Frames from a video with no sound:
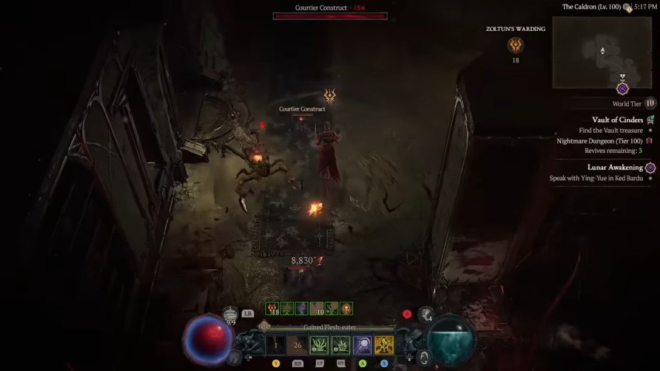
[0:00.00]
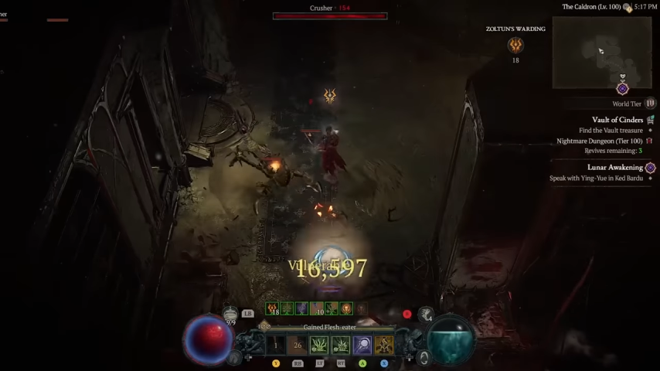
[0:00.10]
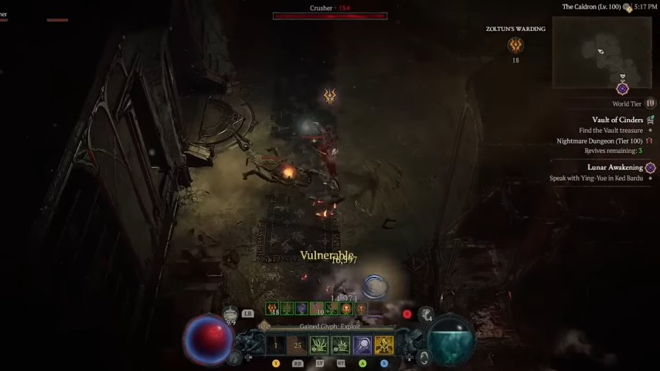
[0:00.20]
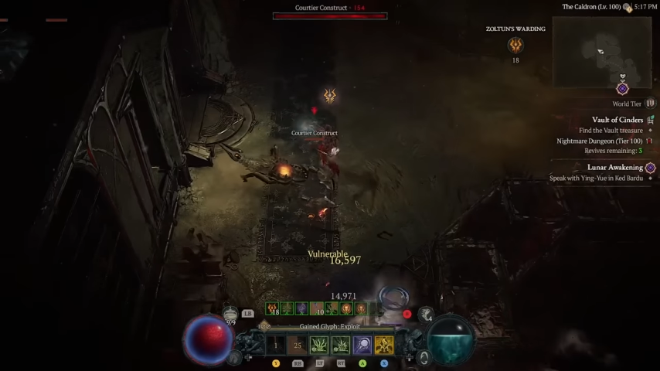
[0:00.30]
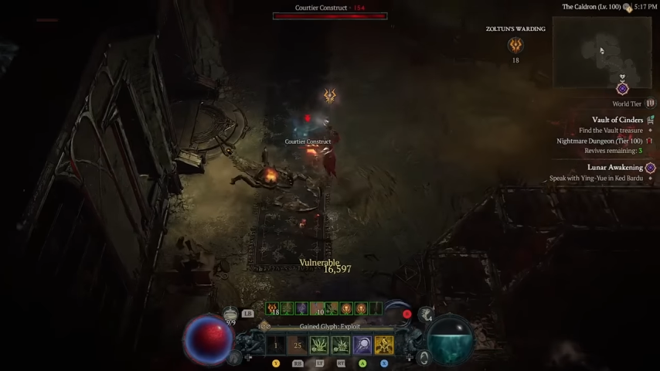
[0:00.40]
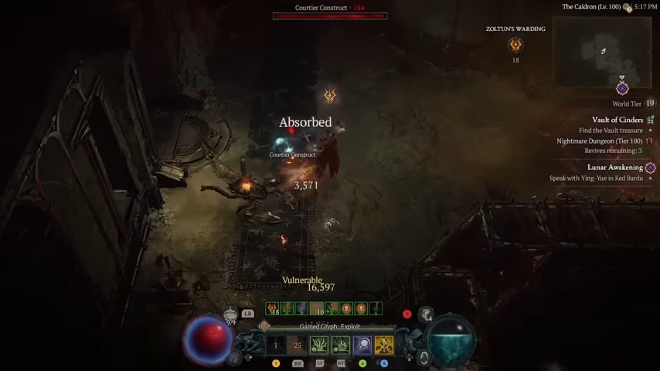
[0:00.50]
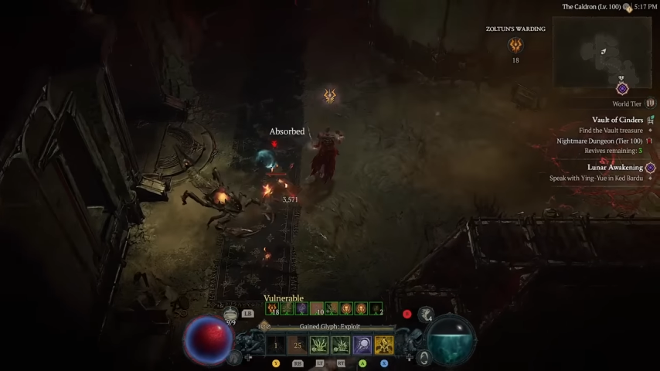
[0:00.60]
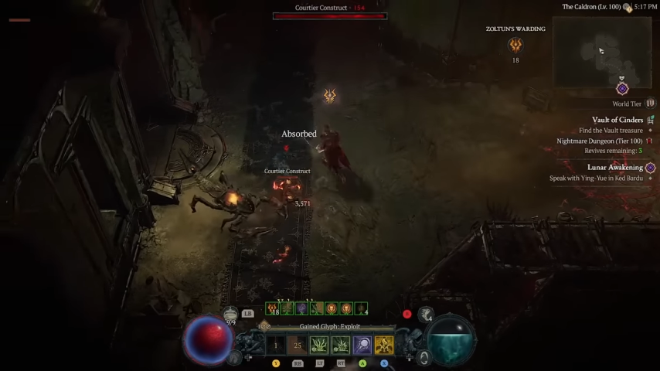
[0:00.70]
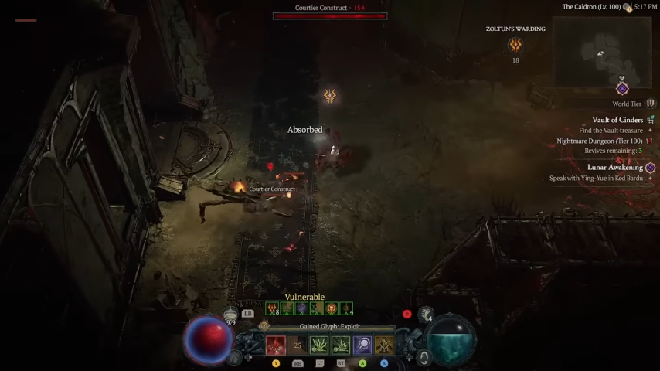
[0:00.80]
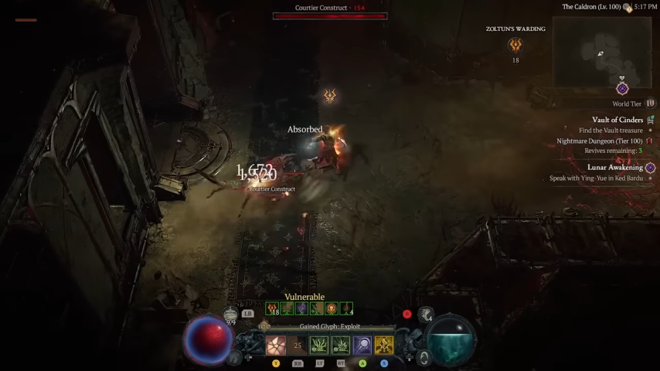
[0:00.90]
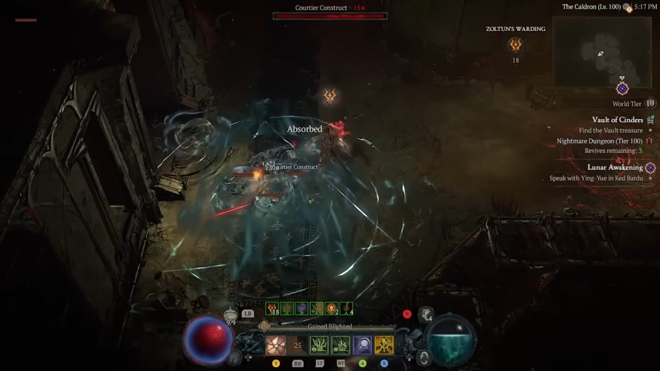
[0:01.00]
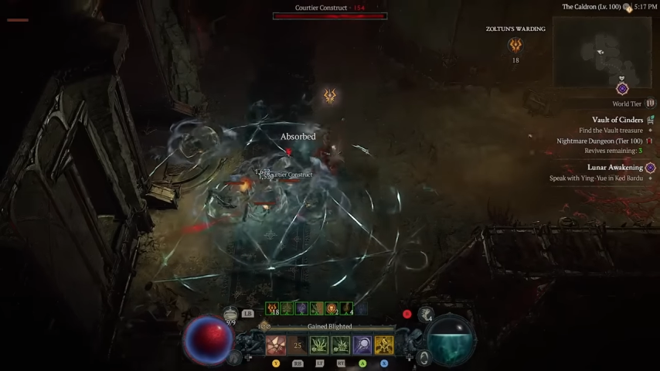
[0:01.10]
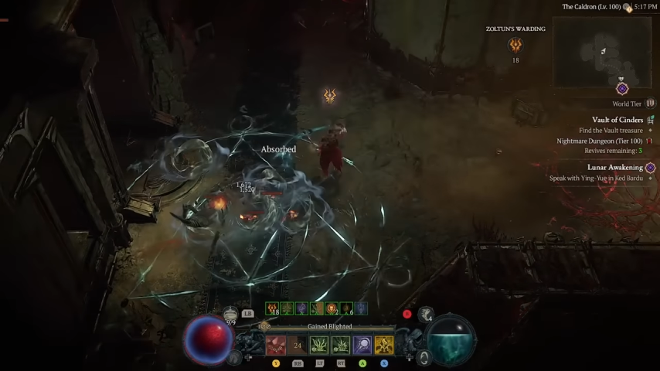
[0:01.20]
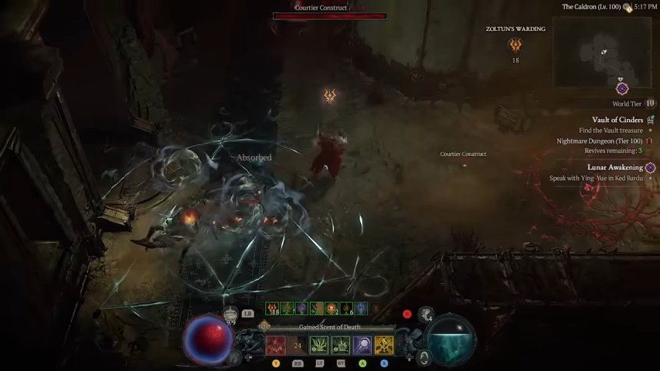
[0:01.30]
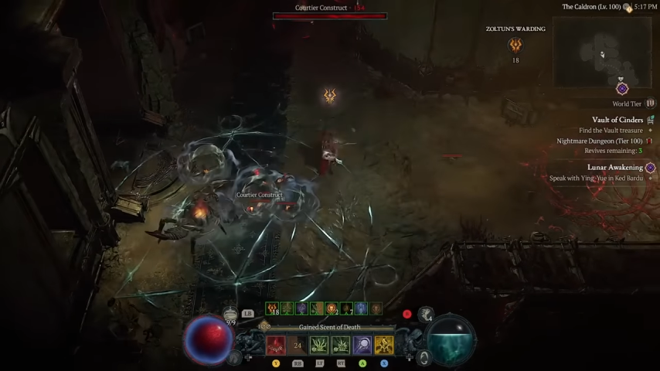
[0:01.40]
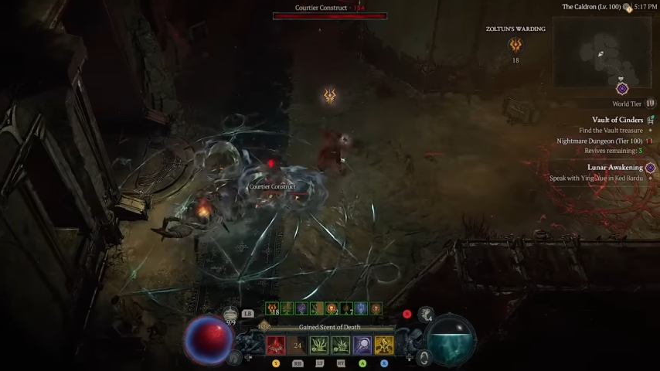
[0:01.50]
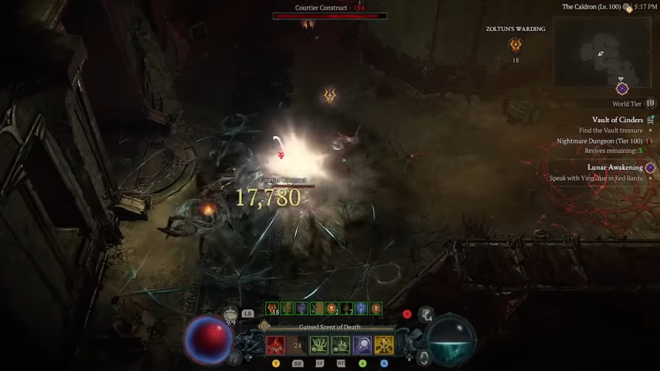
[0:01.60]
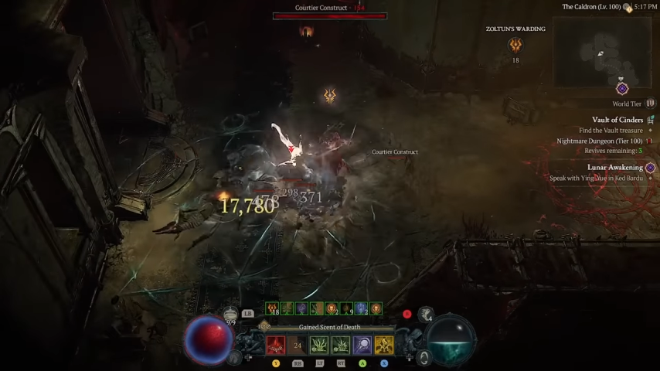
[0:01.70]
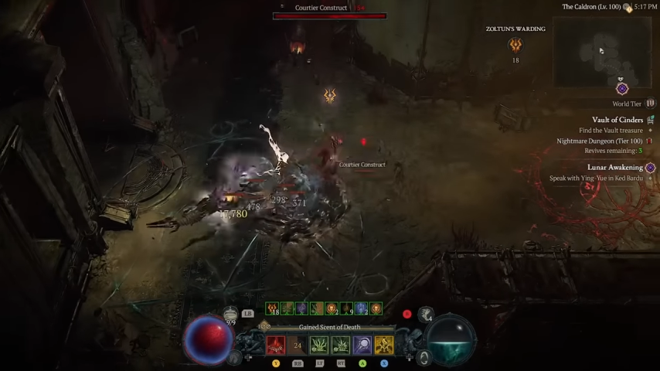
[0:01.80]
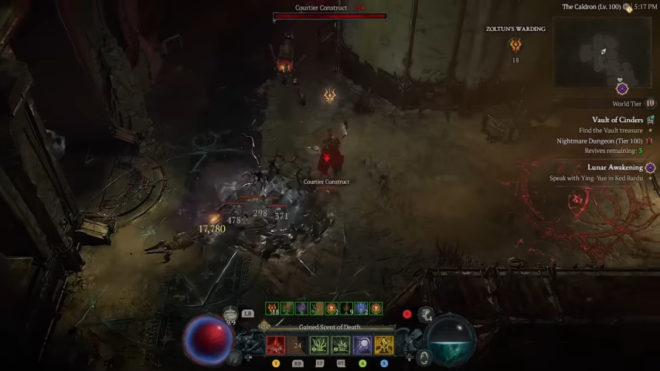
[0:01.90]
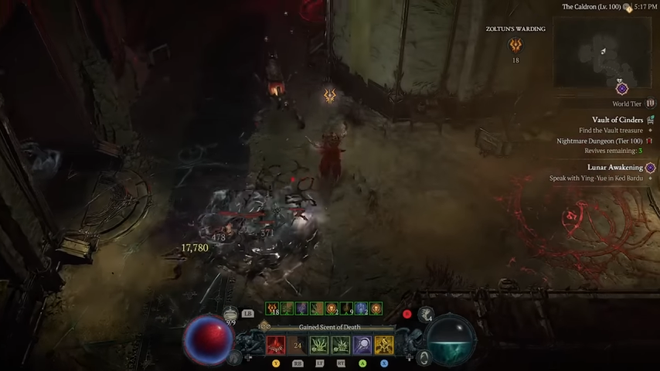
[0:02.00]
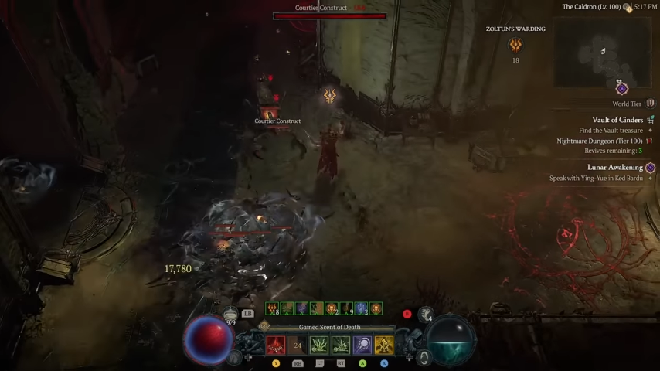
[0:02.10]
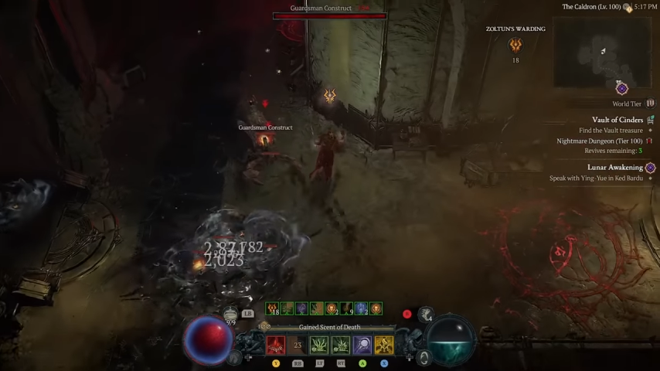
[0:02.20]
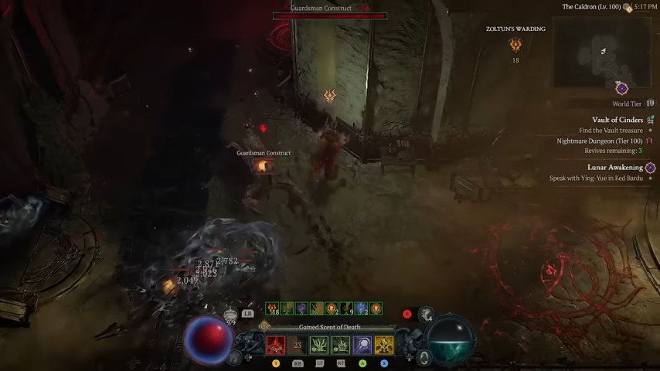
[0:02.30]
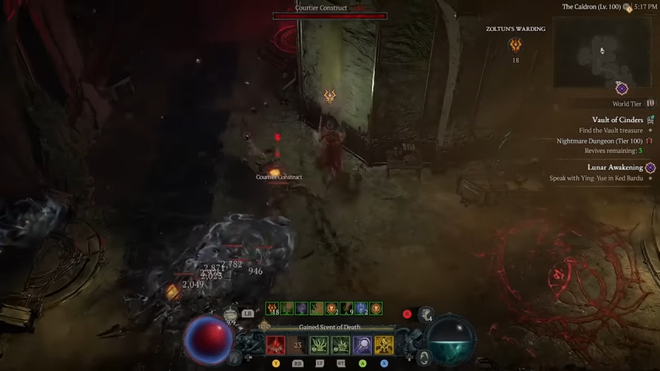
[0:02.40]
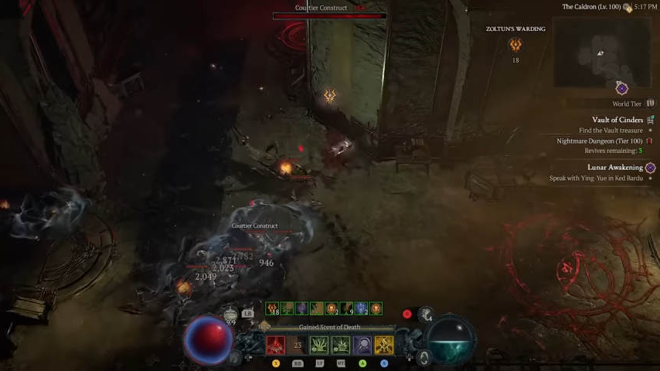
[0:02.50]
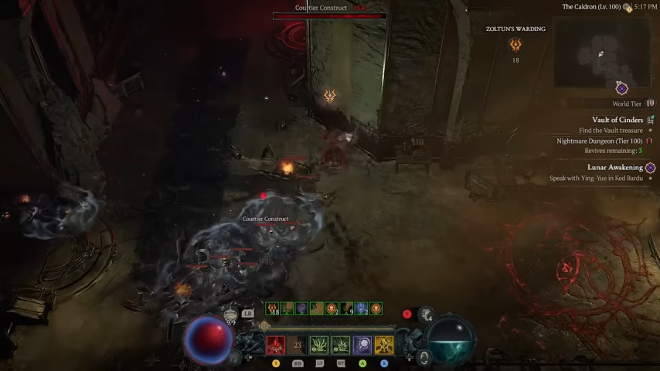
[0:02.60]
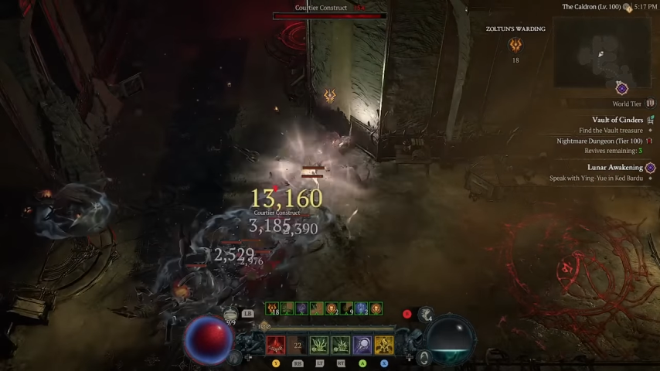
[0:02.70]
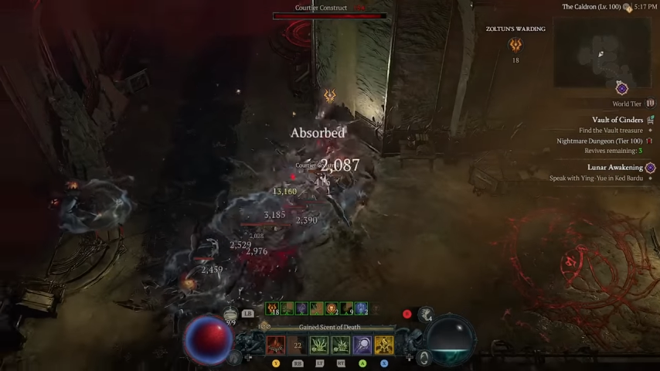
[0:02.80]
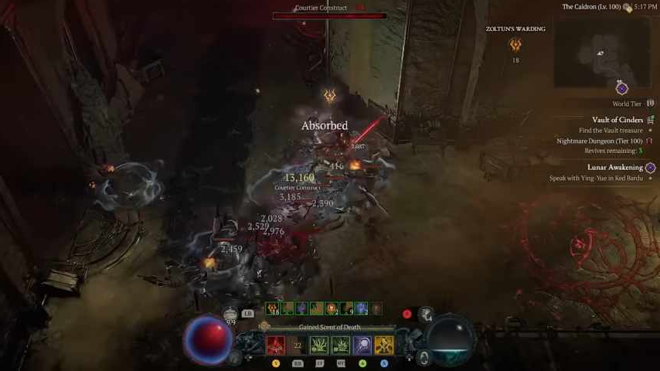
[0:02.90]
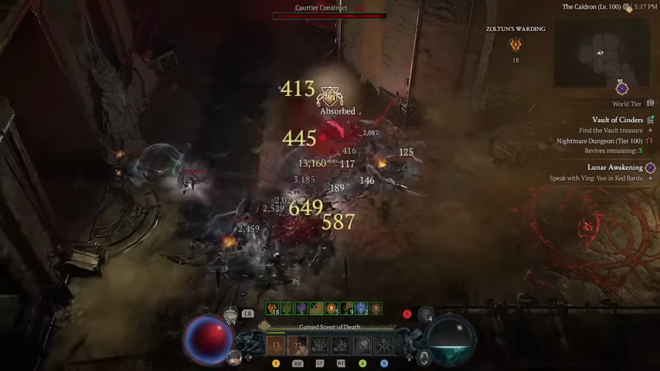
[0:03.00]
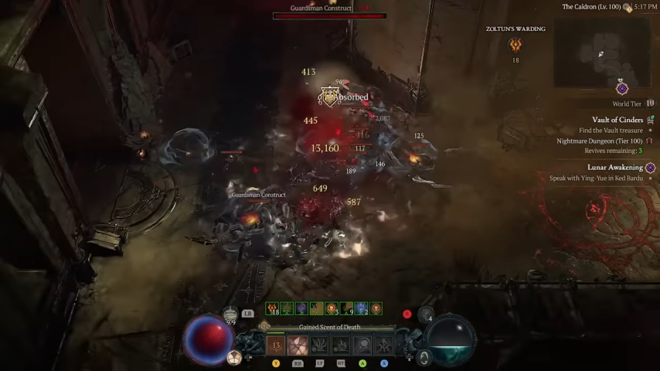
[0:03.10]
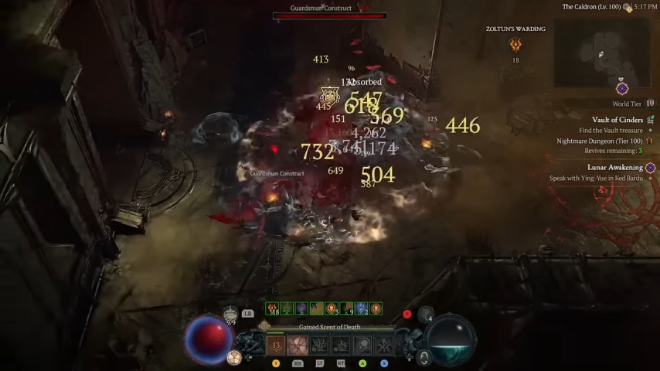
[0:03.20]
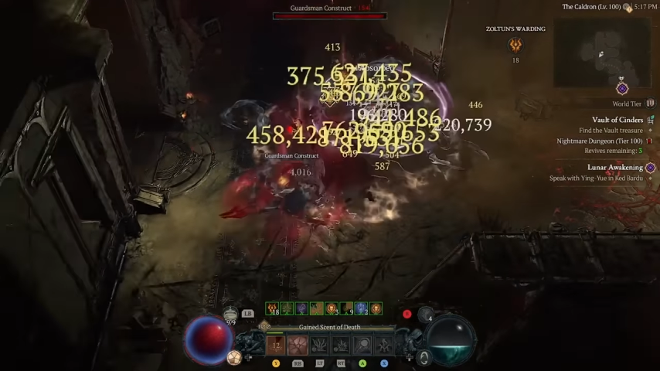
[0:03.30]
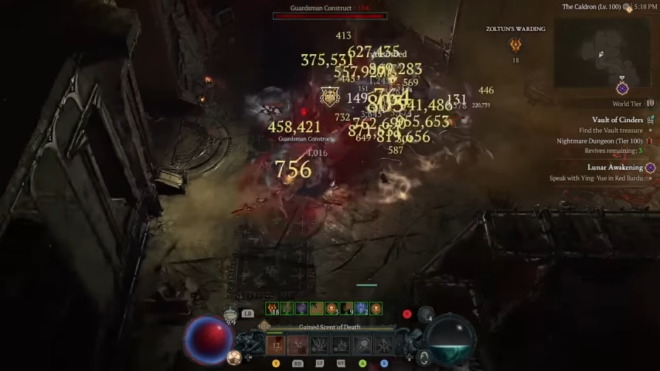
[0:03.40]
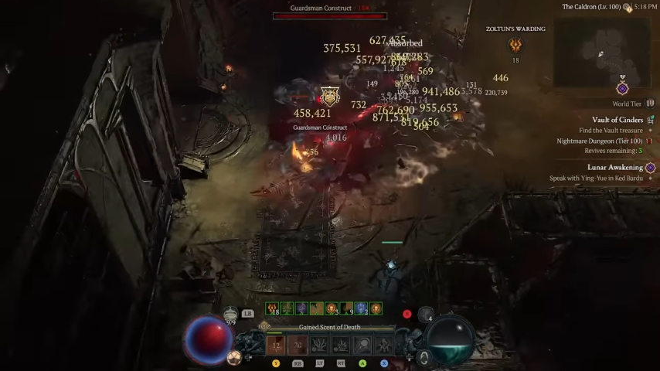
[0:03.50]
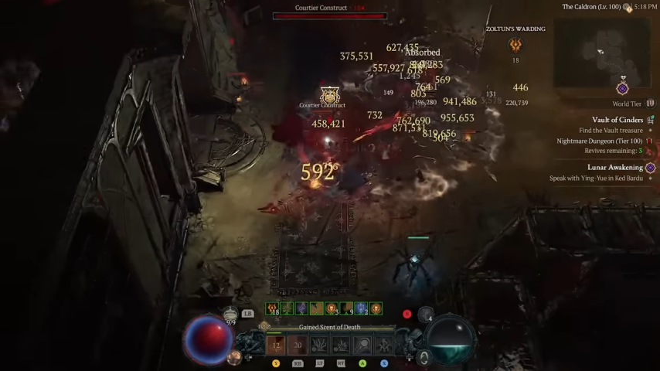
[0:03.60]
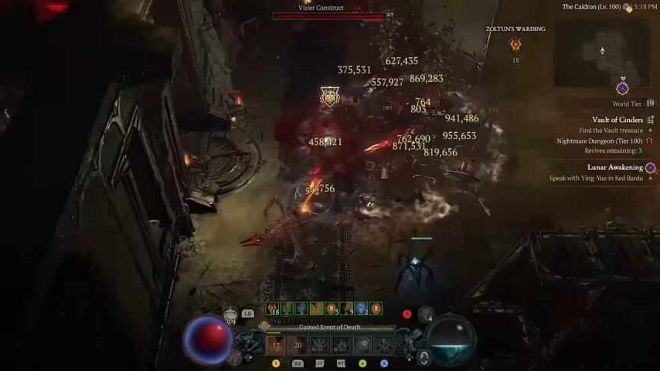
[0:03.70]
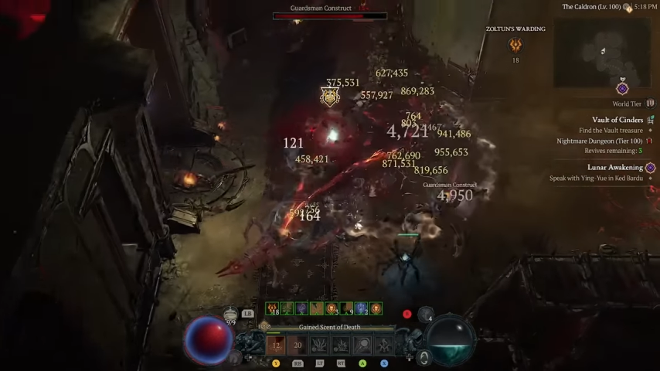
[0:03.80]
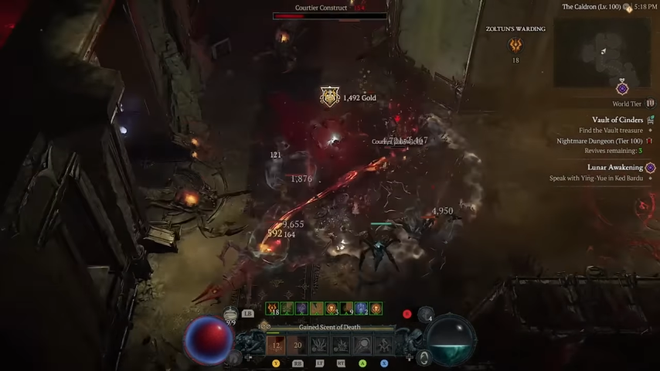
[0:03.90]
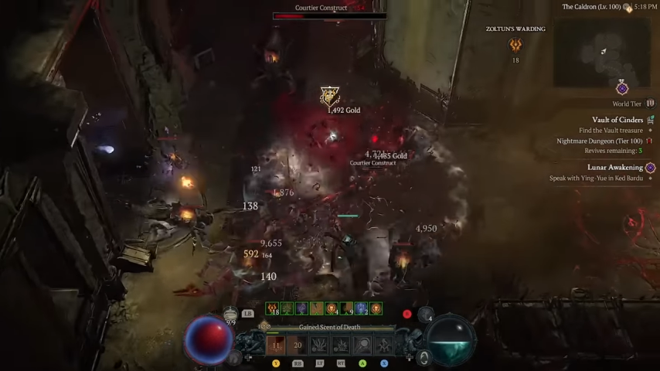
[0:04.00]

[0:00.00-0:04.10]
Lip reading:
Nobody's mouth can be seen.